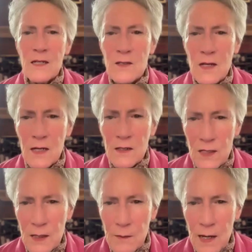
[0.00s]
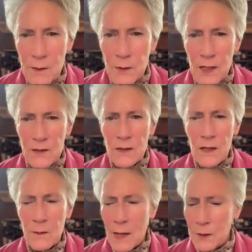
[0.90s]
it is utterly my
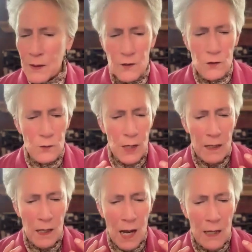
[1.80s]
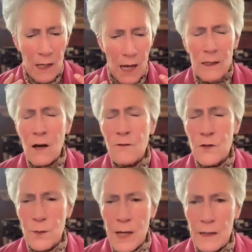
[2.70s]
pleasure. I love
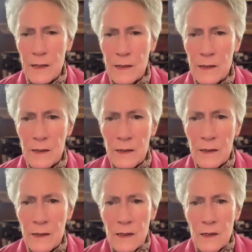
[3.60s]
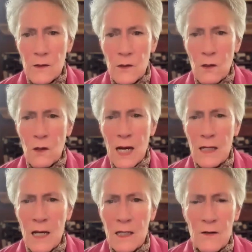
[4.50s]
humanity. You know,
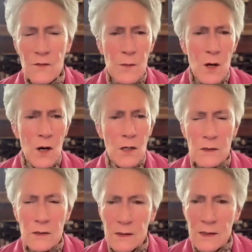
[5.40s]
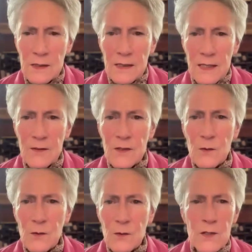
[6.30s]
I love them all, even
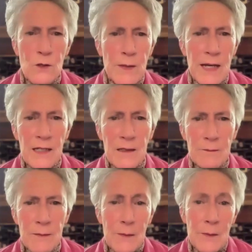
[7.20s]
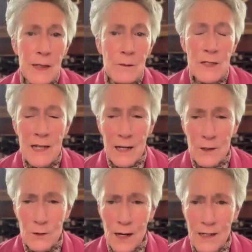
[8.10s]
the ones who are making maybe big
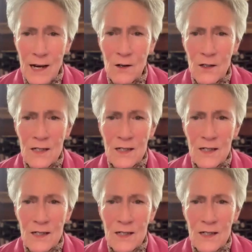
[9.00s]
mistakes right now.